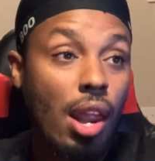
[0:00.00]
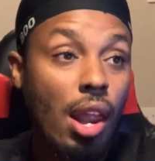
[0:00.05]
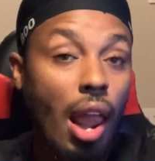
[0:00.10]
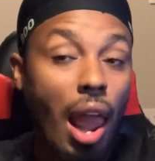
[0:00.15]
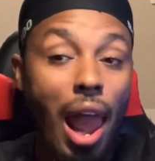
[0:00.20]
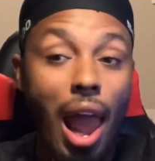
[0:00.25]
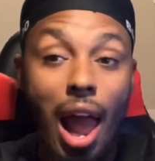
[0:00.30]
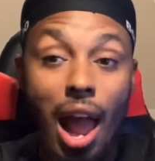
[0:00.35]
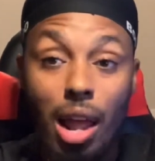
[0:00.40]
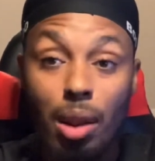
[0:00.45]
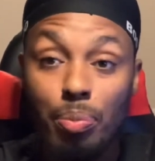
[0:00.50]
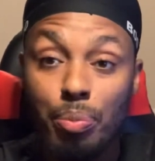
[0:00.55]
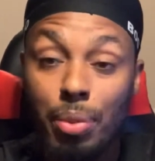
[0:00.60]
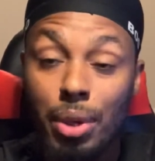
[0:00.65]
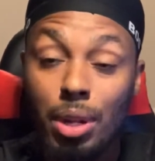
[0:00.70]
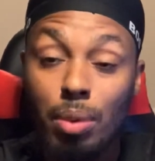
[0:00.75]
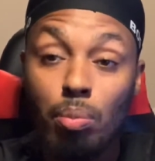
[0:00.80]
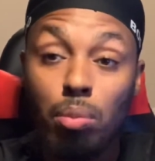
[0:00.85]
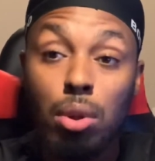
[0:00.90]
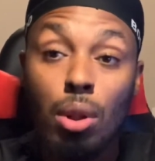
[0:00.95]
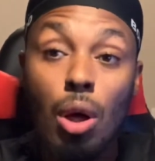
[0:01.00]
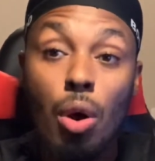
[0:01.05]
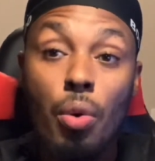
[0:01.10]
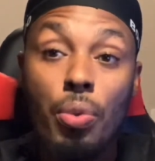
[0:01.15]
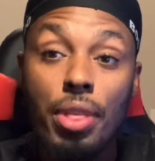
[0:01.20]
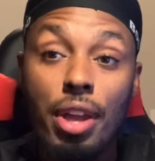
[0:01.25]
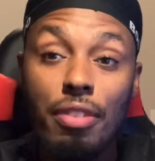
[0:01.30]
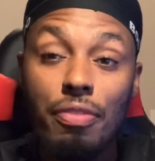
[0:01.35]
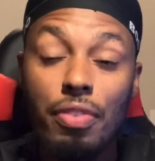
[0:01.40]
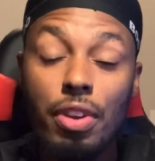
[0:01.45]
I've been blown
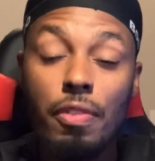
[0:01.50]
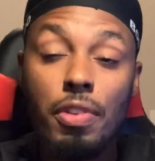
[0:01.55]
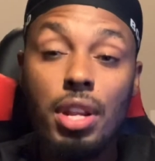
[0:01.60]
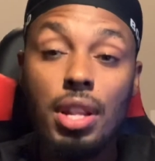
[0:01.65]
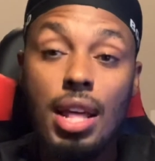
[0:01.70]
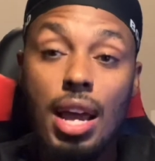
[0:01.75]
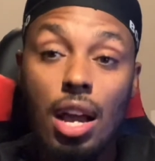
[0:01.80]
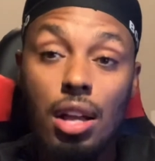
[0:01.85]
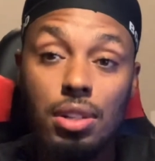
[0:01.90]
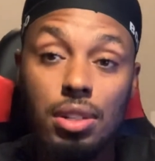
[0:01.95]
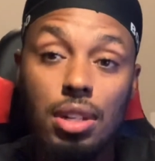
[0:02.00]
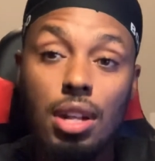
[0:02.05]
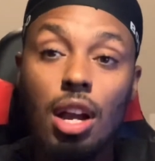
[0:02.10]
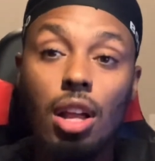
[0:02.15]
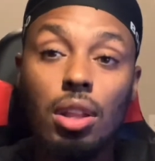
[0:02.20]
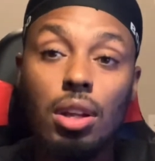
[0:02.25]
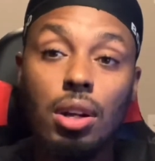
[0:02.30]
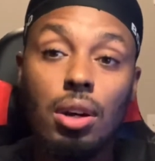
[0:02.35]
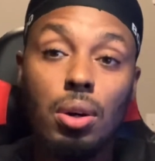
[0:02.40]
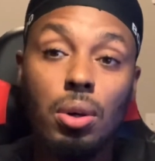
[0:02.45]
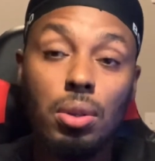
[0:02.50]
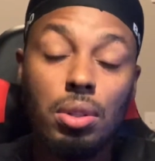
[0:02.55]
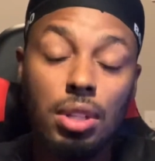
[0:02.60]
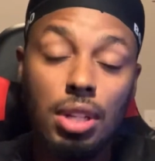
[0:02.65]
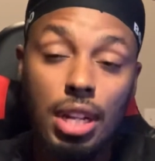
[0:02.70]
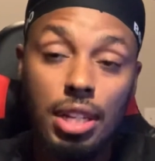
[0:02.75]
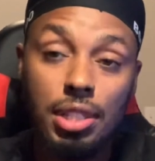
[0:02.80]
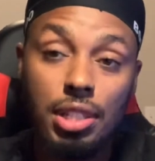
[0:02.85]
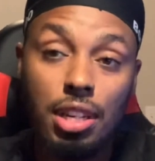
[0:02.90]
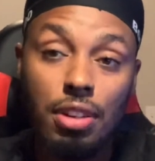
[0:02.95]
that $50,000 goal that
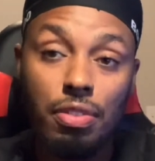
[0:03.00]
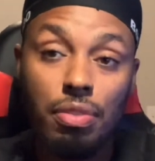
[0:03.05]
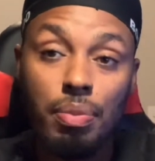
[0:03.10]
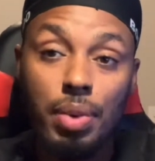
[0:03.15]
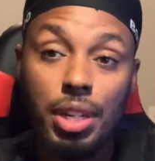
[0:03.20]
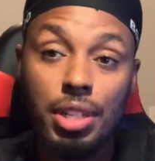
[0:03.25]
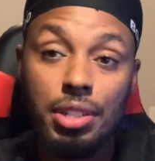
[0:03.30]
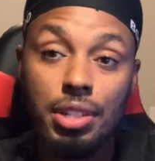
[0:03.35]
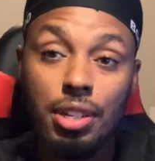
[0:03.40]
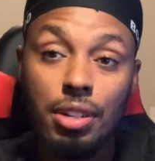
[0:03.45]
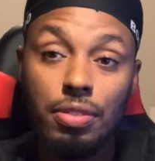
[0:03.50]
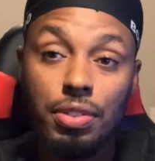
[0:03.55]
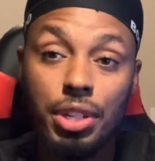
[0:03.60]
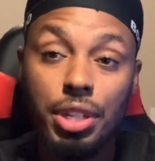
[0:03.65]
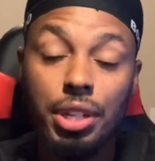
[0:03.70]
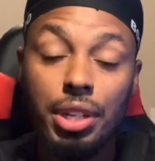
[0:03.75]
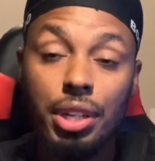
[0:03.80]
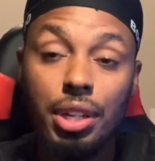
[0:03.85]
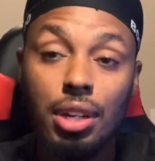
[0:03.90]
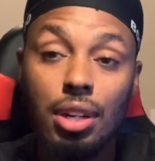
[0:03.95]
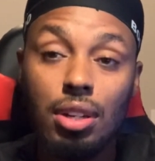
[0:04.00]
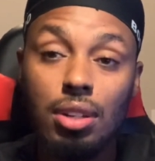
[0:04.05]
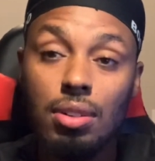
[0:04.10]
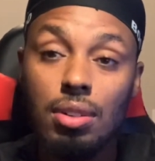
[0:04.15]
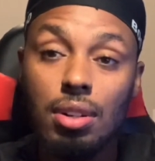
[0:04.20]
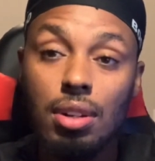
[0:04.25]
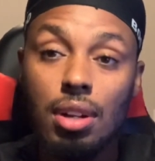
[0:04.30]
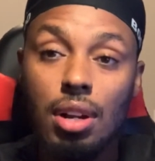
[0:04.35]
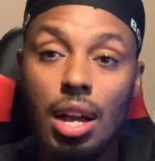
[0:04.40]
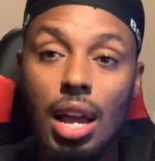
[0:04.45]
I set for myself a year ago
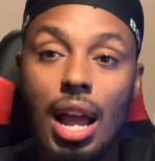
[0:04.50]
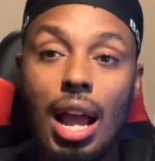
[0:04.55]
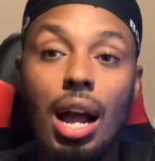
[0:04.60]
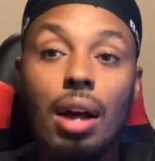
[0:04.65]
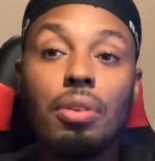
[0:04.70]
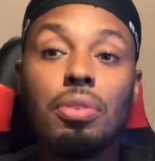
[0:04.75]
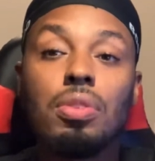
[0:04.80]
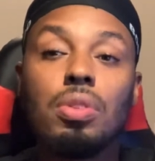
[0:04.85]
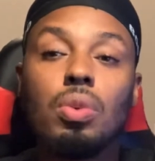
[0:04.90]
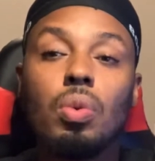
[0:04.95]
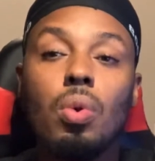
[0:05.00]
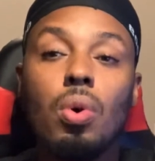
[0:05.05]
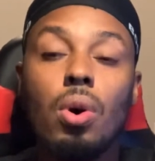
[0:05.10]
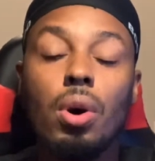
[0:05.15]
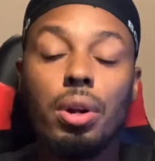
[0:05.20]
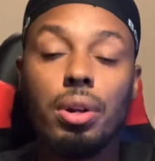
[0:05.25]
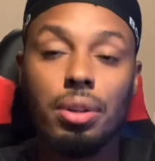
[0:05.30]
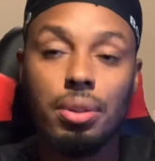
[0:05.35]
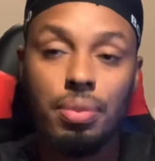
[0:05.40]
out of the water.